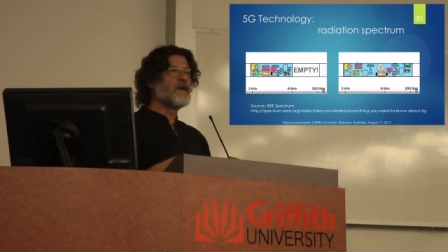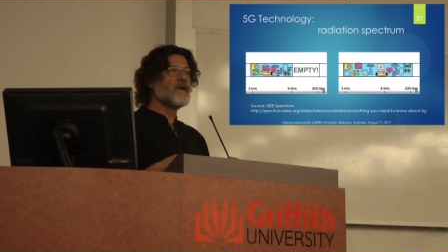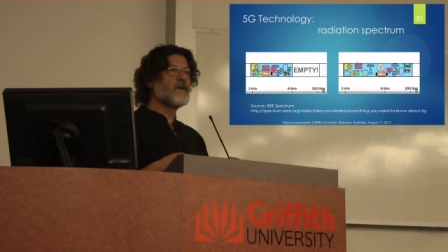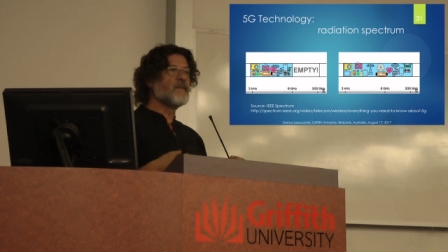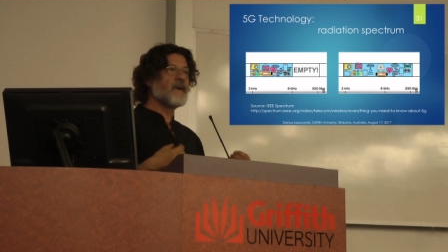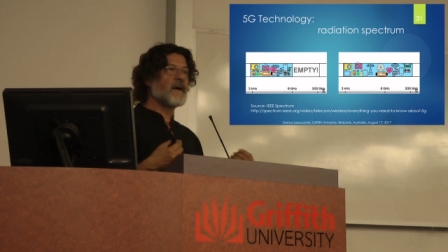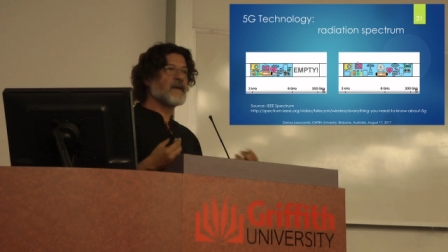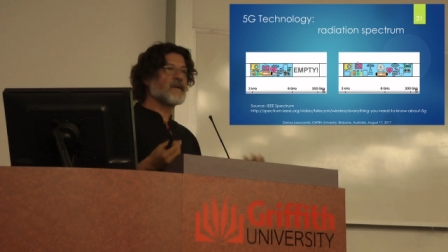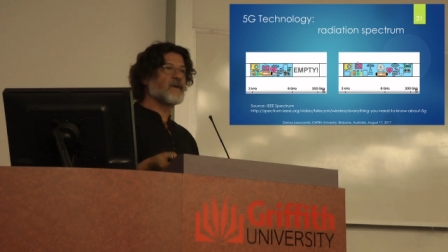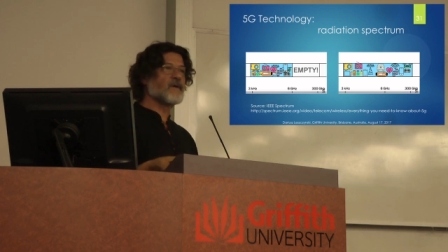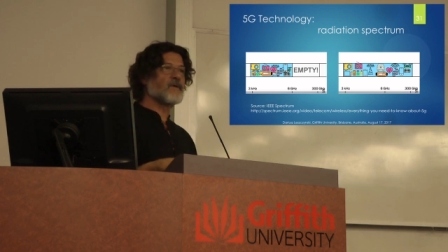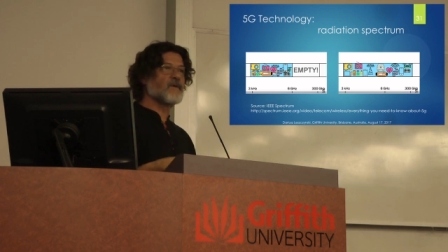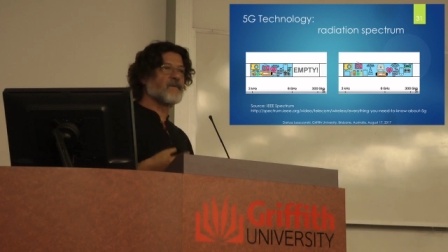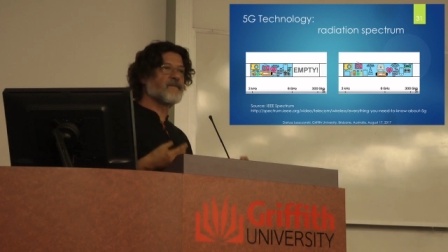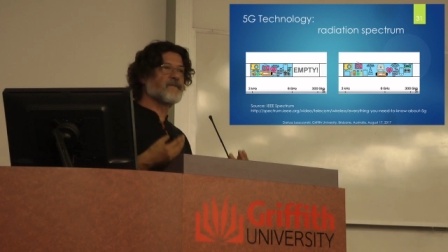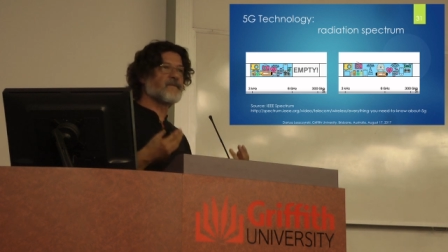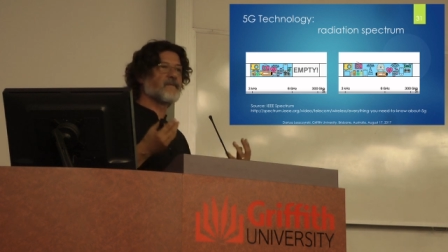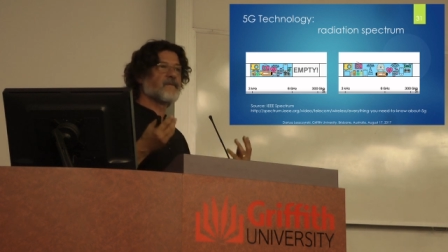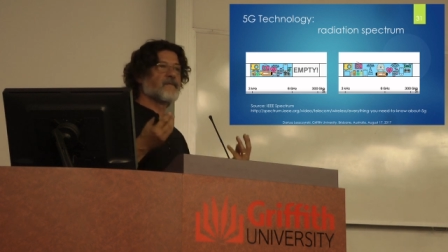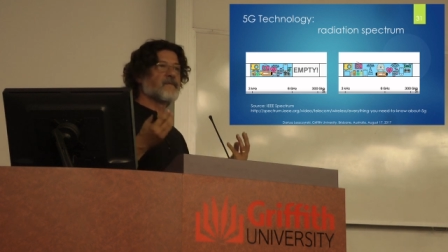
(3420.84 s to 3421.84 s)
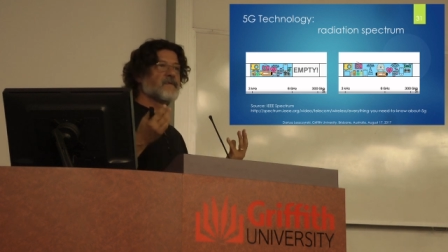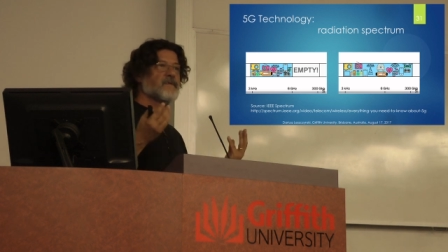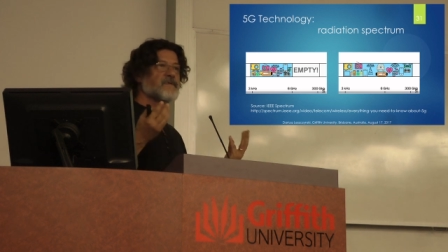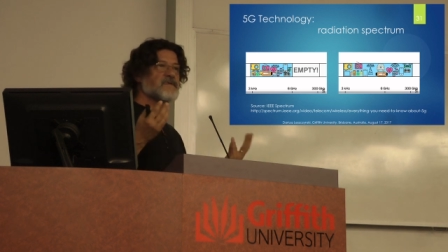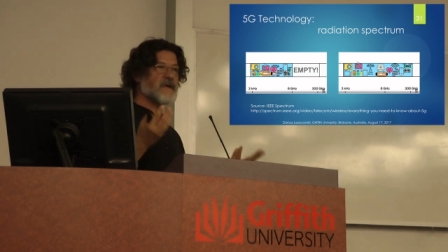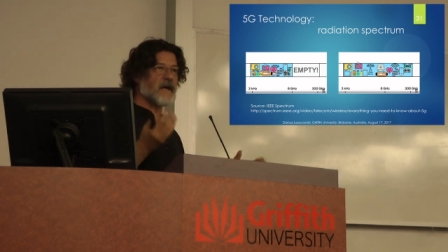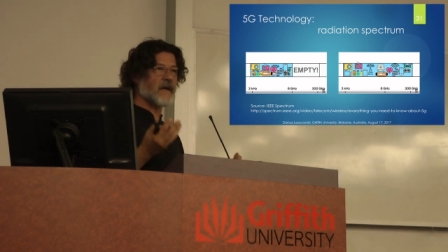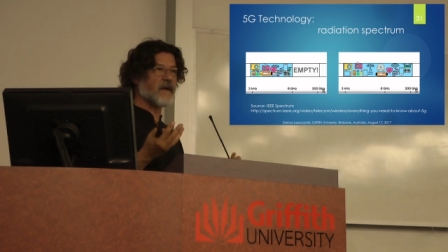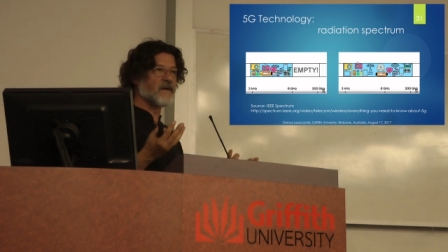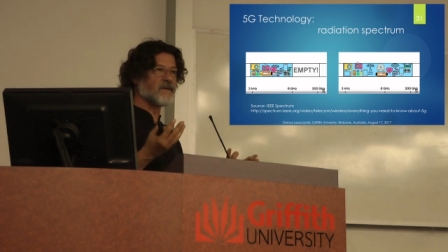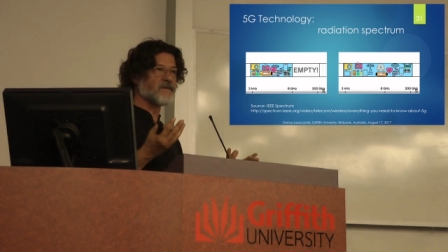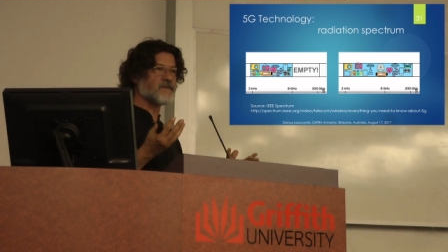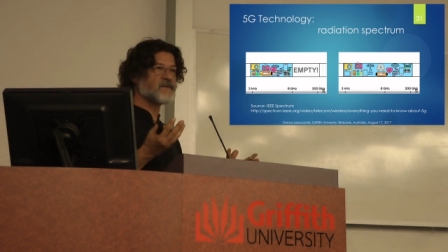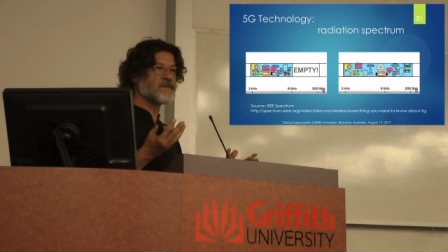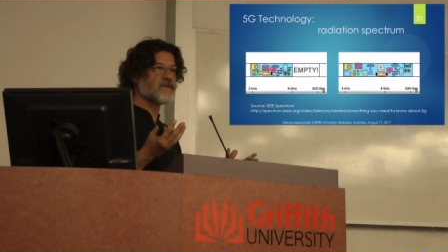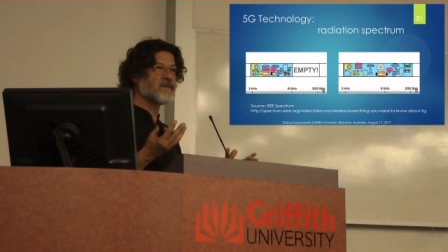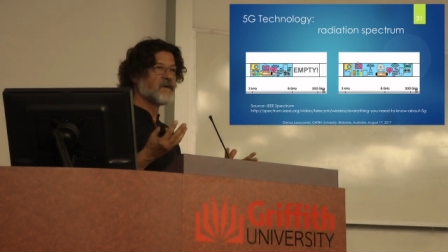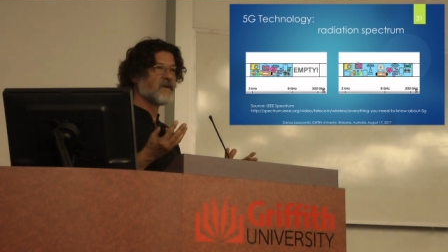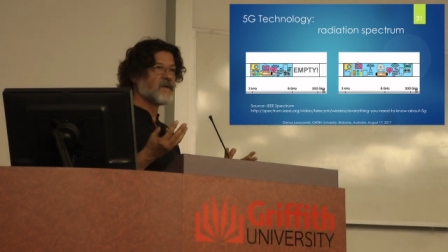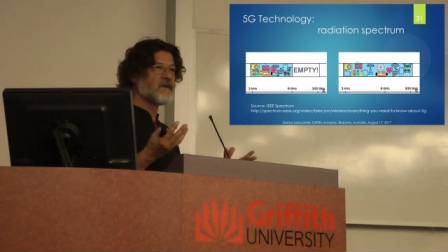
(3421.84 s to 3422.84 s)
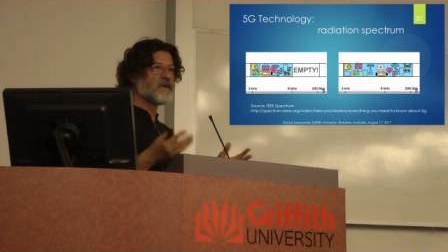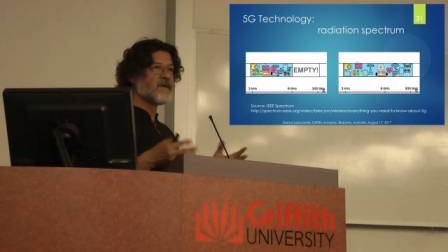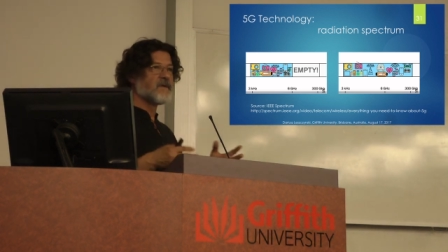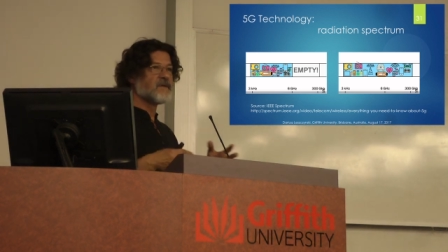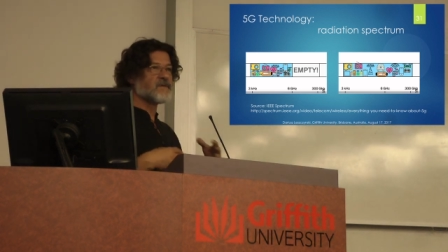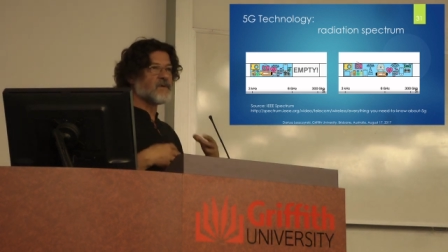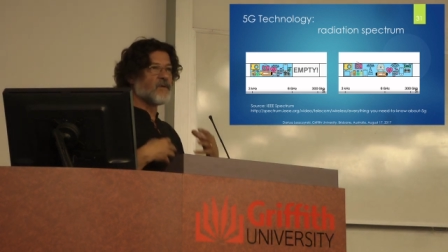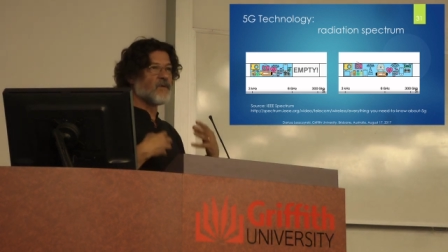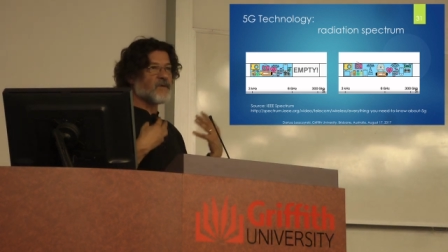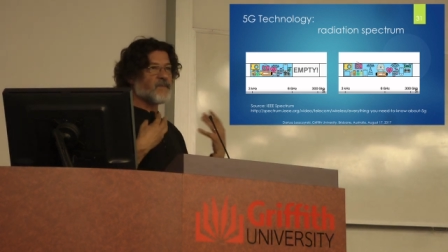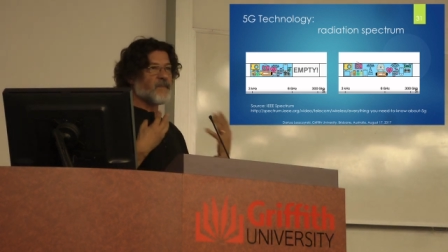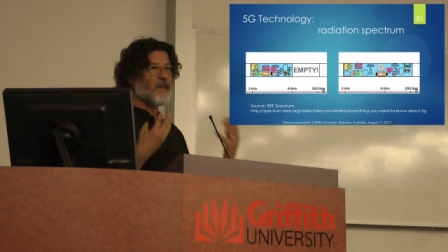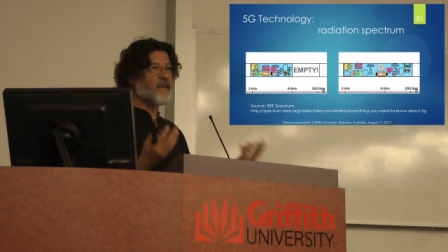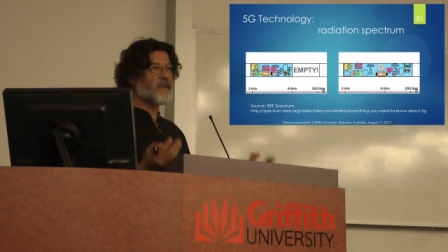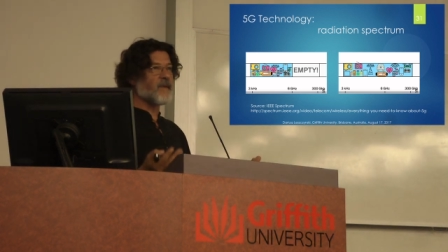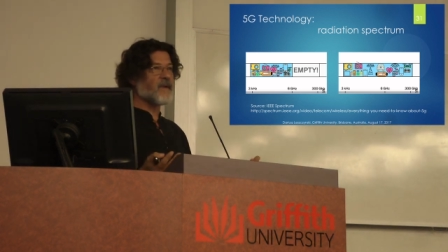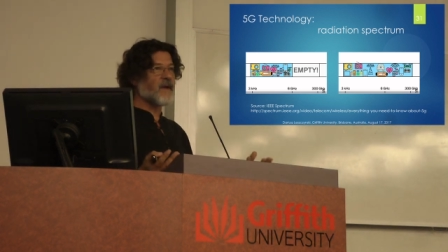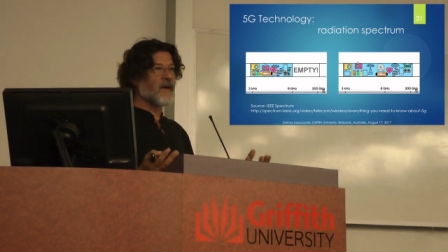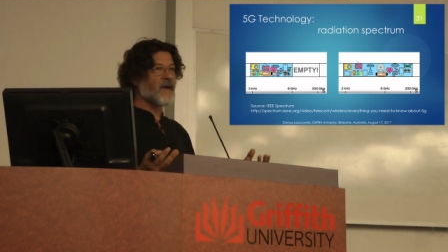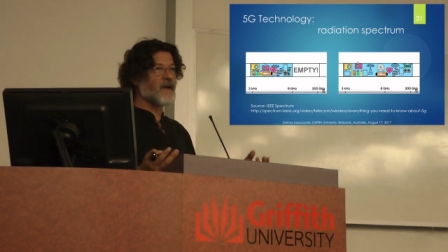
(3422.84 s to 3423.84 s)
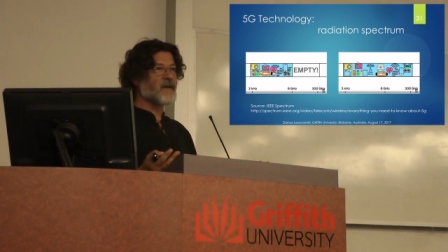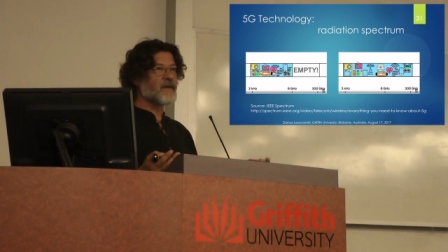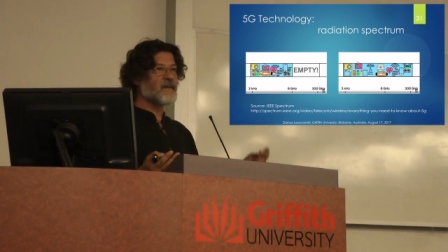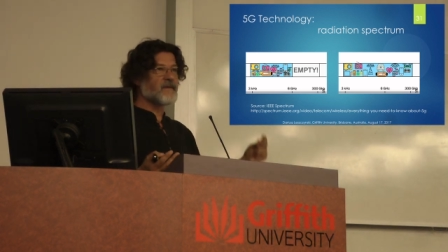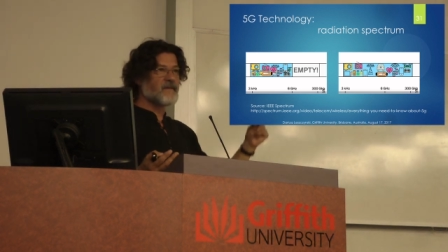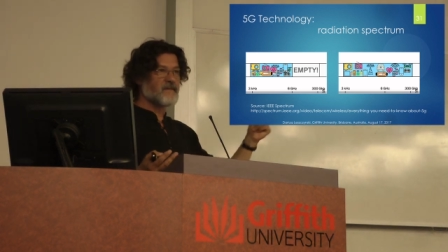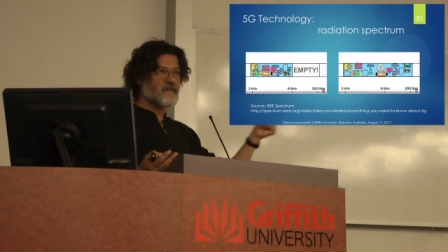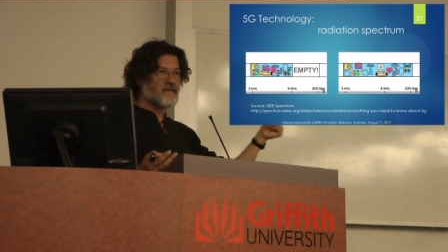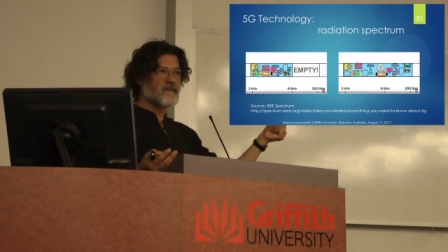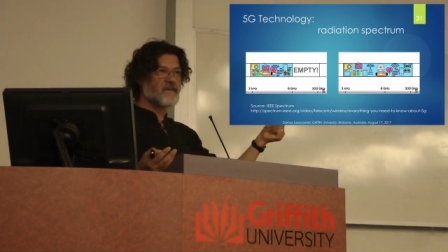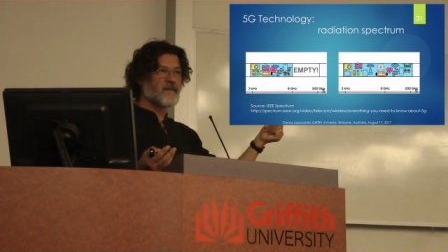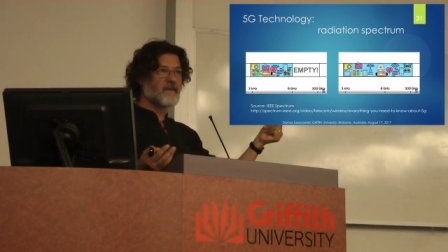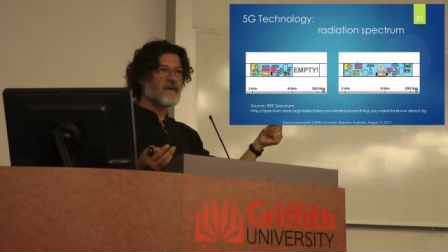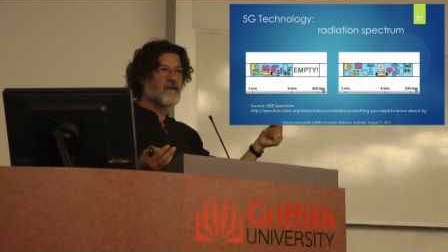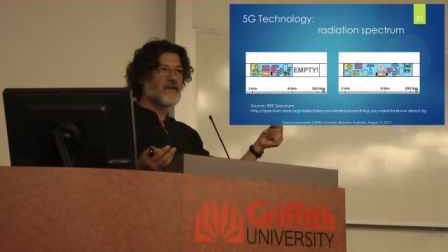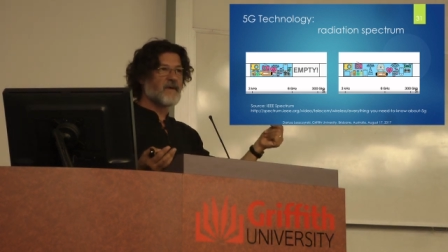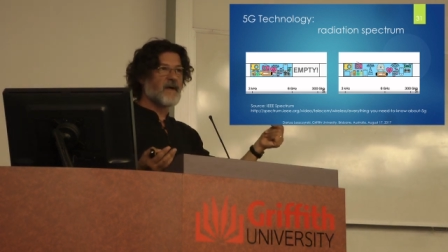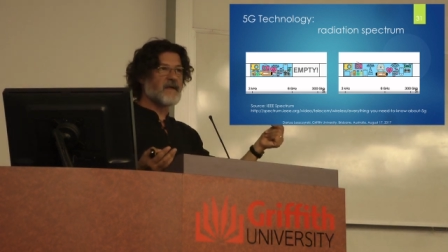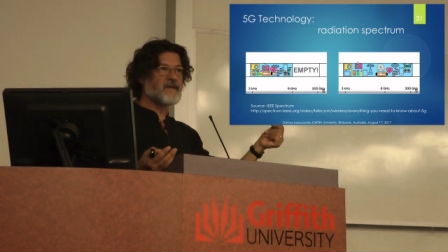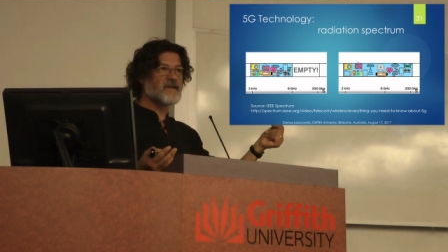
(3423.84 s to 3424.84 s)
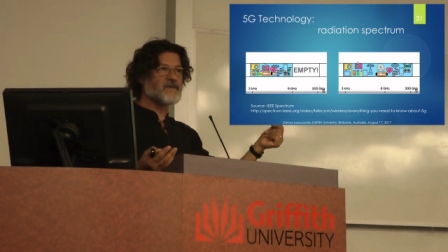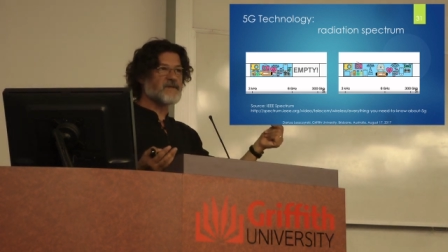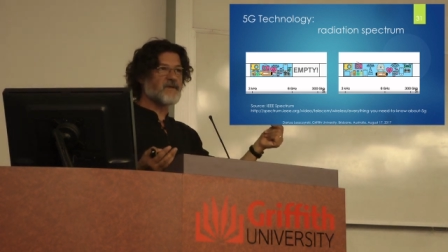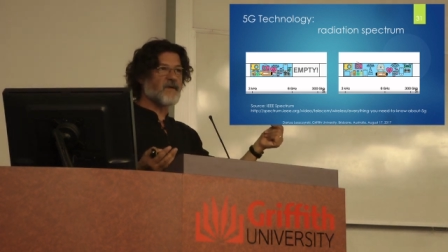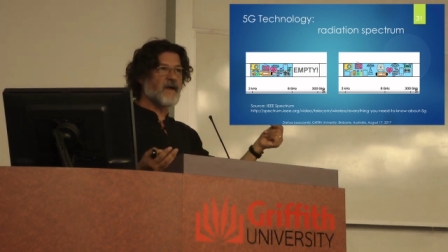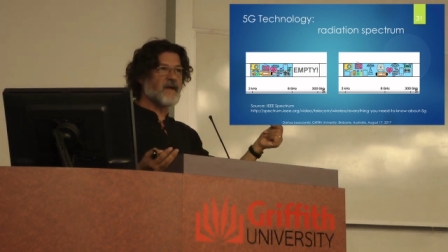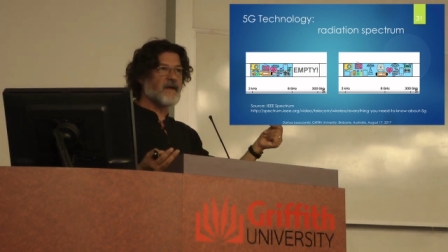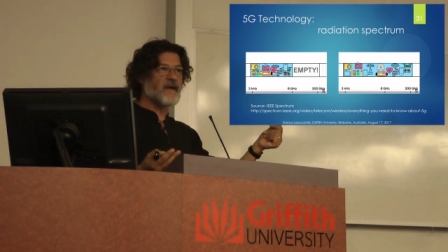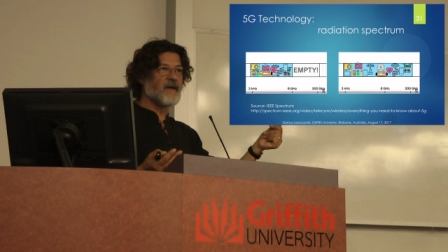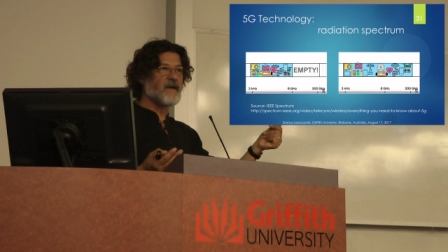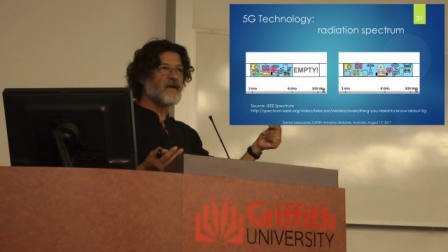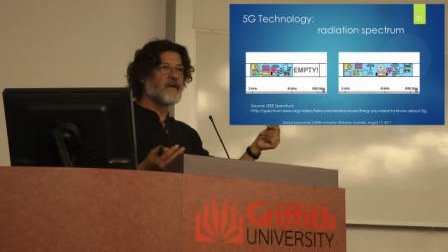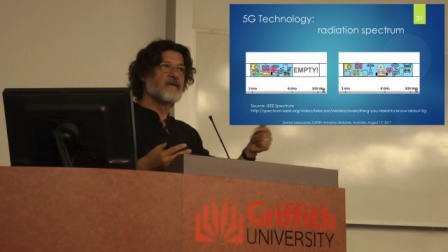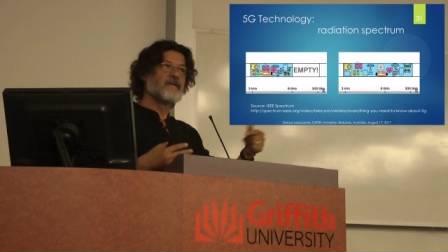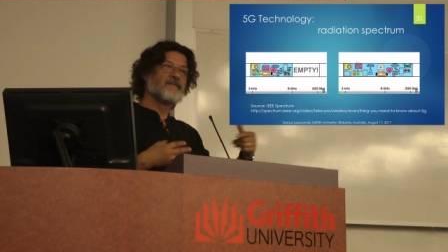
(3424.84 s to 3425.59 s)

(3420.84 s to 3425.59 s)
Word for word: in matter of seconds. So what people like. And it's ready.